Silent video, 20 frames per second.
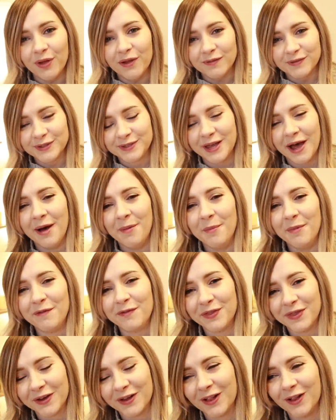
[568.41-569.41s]
of some
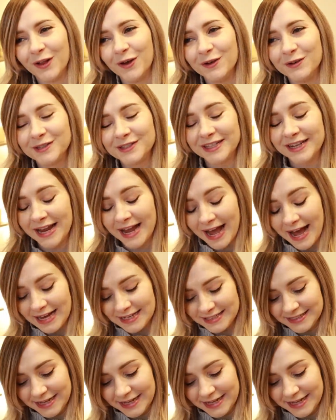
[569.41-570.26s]
of the clothes that I had